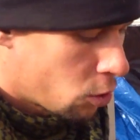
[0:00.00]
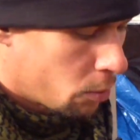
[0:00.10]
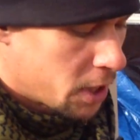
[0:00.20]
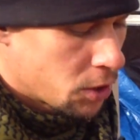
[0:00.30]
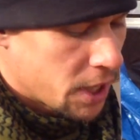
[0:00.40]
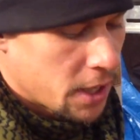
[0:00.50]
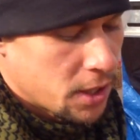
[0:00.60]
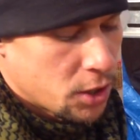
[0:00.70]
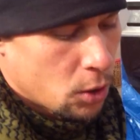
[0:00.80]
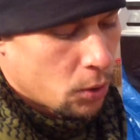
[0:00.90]
control will be used,
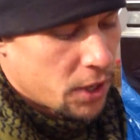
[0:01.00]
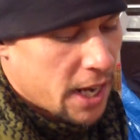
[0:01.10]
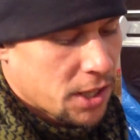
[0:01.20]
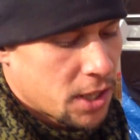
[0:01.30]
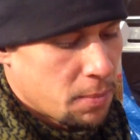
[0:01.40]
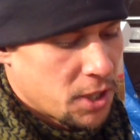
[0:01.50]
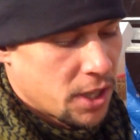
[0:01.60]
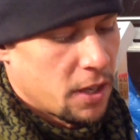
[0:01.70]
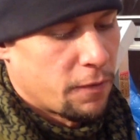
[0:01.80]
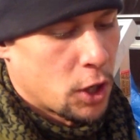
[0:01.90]
and so the next step
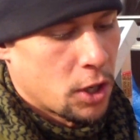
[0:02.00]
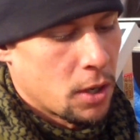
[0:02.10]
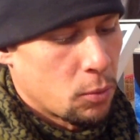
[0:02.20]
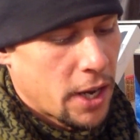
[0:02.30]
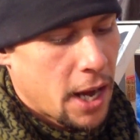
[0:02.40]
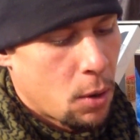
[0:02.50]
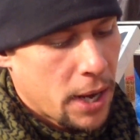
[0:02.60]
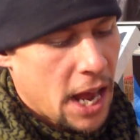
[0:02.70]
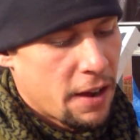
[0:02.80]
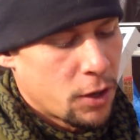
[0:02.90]
is an inverter. Right now
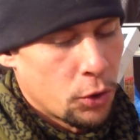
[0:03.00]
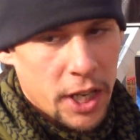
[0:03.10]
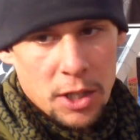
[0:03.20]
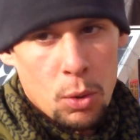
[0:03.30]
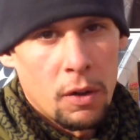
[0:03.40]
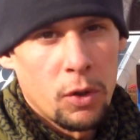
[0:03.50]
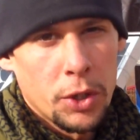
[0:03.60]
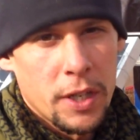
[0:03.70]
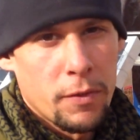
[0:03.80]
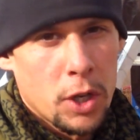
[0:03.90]
we have only a 12
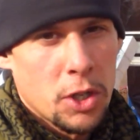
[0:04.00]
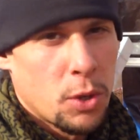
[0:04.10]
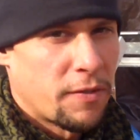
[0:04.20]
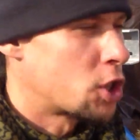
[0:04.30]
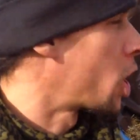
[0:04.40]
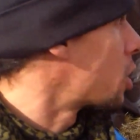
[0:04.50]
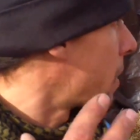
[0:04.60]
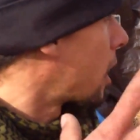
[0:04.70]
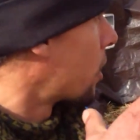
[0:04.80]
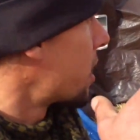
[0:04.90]
volt inverter, so I have to
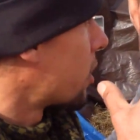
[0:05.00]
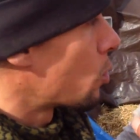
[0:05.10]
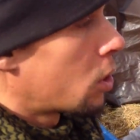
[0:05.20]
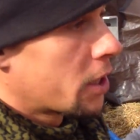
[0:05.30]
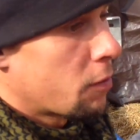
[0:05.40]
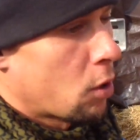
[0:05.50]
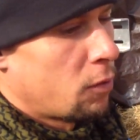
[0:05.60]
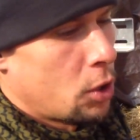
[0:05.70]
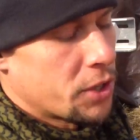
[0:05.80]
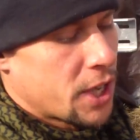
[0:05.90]
charge batteries on the
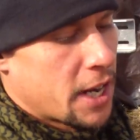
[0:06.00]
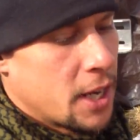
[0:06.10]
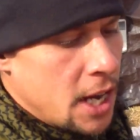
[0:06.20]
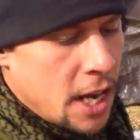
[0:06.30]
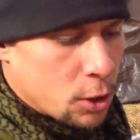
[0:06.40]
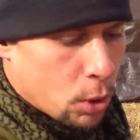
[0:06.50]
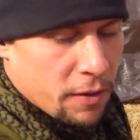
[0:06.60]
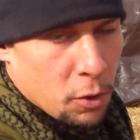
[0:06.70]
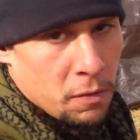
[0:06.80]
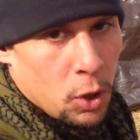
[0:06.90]
24 volt side,
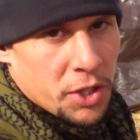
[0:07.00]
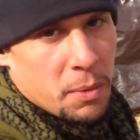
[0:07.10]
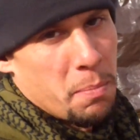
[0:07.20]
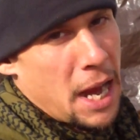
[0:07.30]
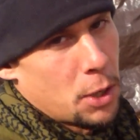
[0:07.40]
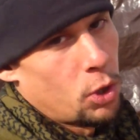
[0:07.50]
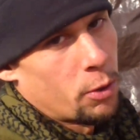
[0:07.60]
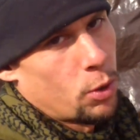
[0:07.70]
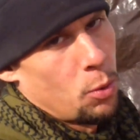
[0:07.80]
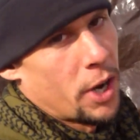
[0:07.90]
24 volts, and
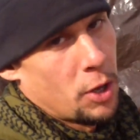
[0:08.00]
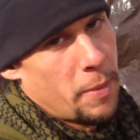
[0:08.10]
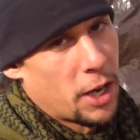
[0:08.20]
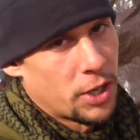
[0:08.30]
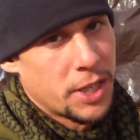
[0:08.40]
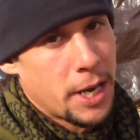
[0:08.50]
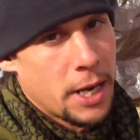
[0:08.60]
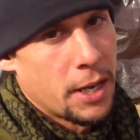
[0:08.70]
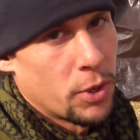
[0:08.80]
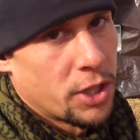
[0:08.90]
manually rewire the batteries at
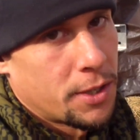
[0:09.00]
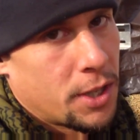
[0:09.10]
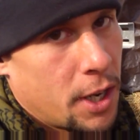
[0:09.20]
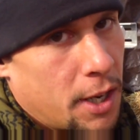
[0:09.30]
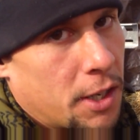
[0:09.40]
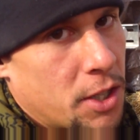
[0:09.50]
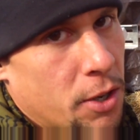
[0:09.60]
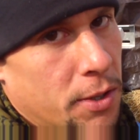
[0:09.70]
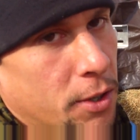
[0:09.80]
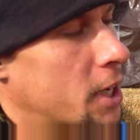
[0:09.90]
night, which sucks.
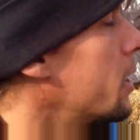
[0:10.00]
Don't